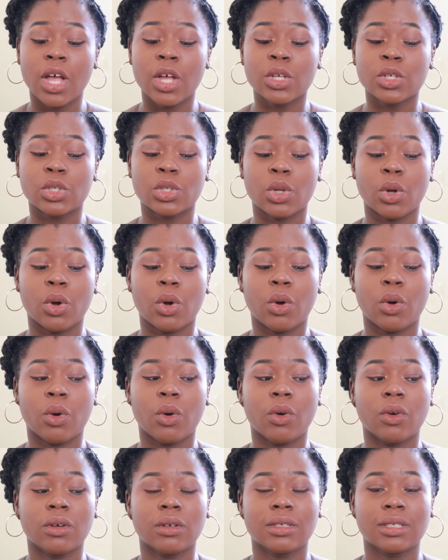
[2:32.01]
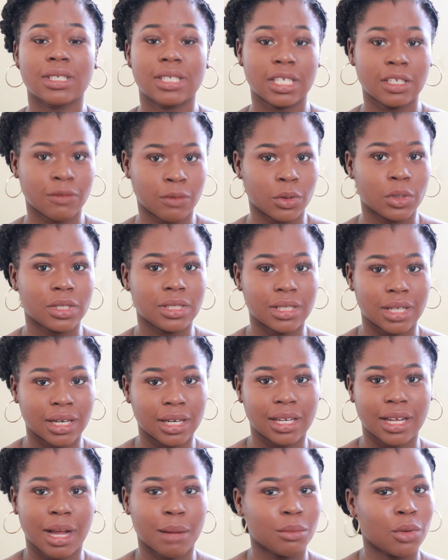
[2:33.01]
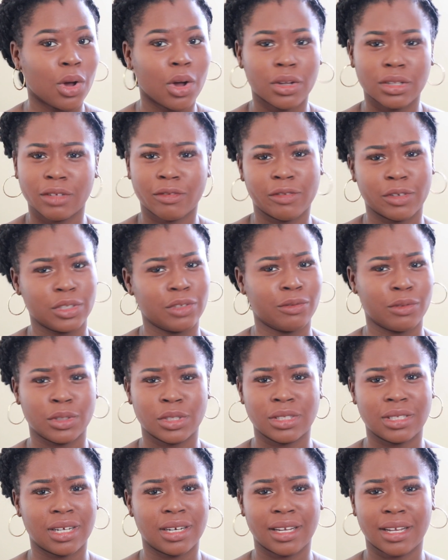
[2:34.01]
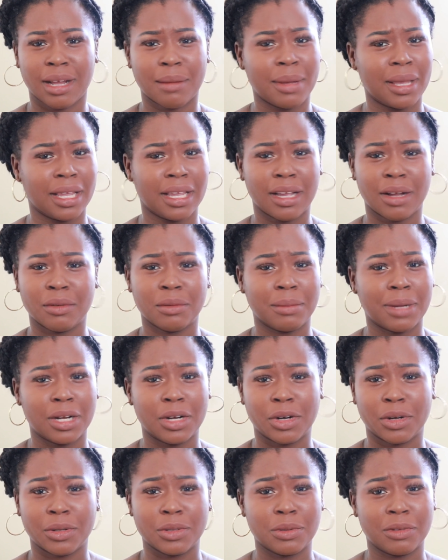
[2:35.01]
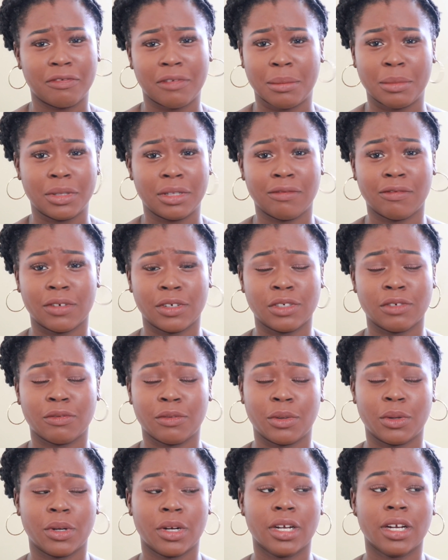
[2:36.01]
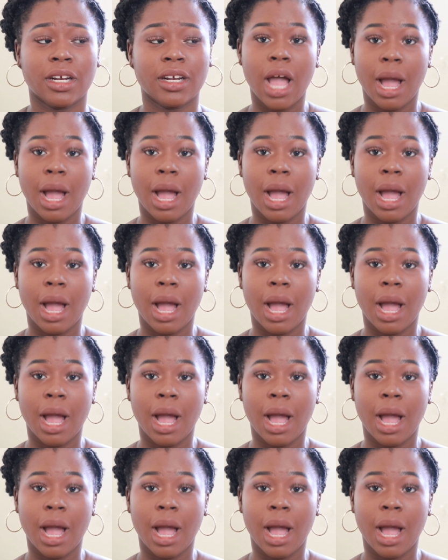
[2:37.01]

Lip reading: So 6th floor studying. I'm not on the 1st floor studying. I'm hanging out with my girls if I'm on the 1st floor.